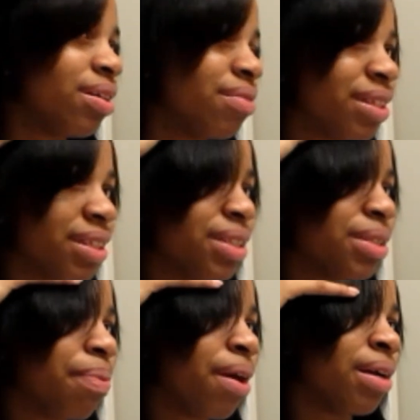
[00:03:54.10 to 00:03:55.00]
because
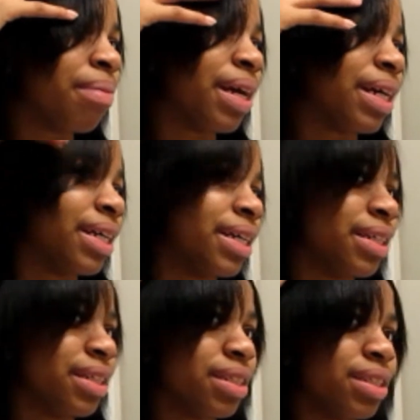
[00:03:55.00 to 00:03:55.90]
this part of my hair
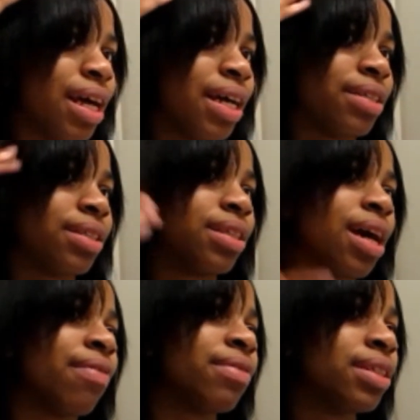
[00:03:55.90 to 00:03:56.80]
is like
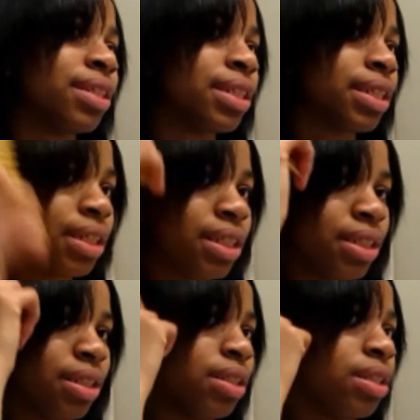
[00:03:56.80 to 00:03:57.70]
softer,
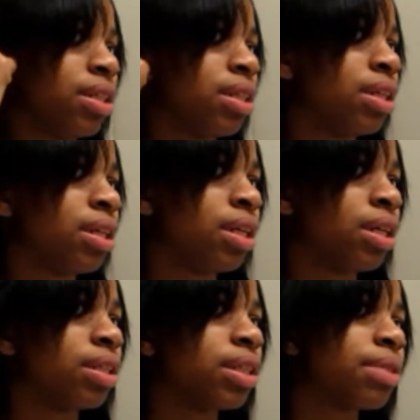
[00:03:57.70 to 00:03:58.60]
and
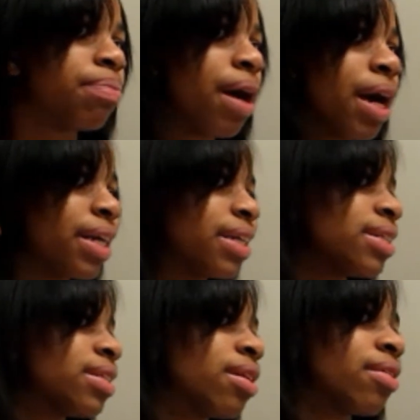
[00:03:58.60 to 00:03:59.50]
this part
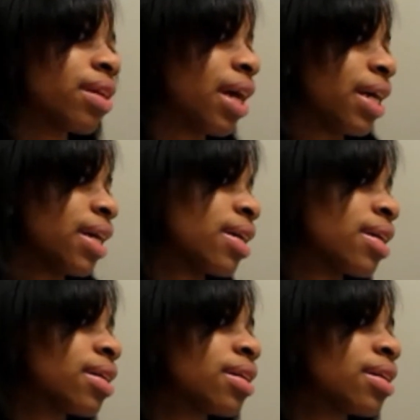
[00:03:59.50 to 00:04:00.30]
is okay.